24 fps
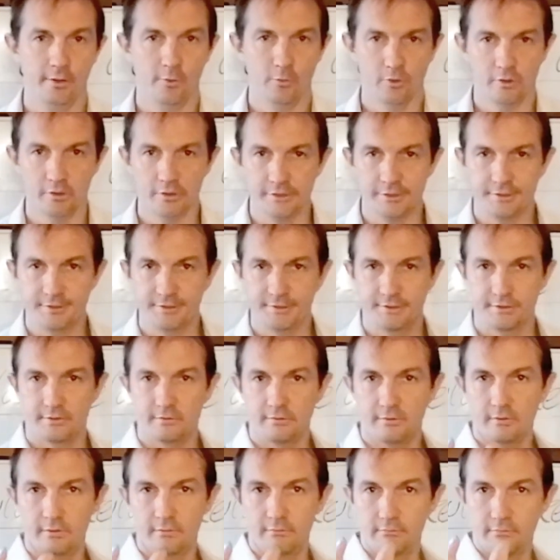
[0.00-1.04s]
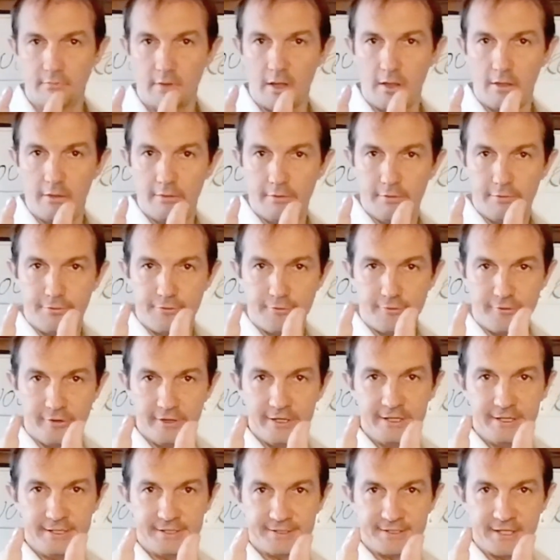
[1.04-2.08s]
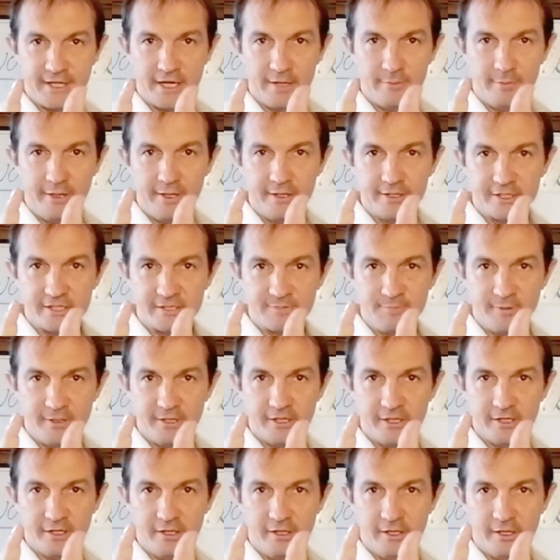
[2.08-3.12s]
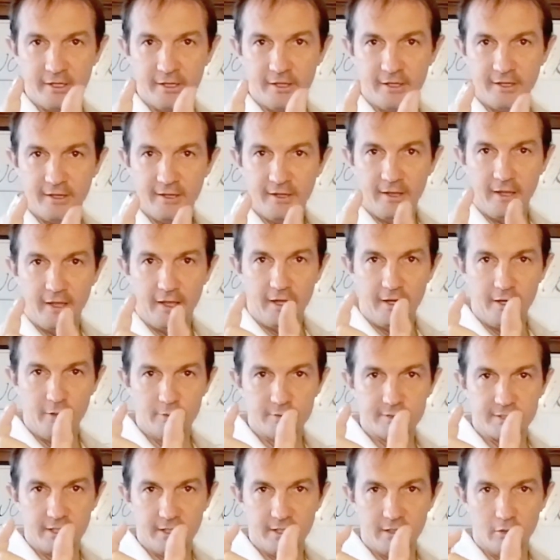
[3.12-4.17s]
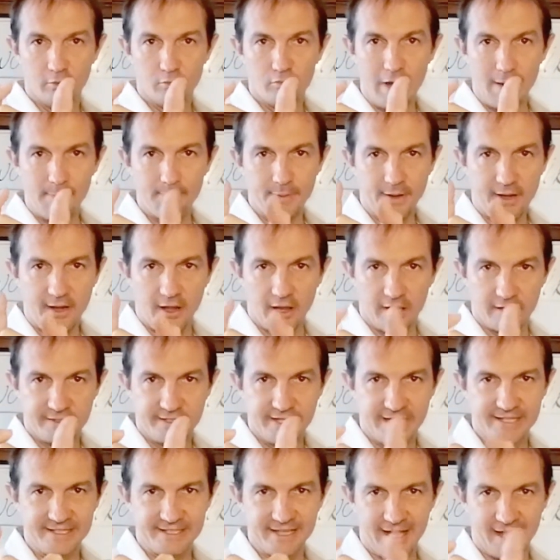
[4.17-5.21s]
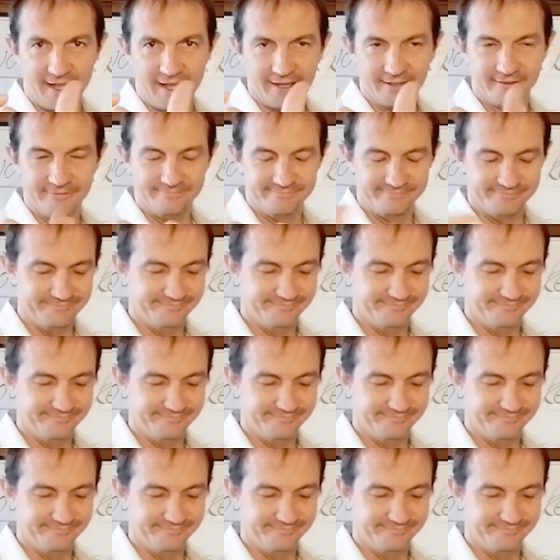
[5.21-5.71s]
It was 3 centimeters big, and it was a little replica Tesla.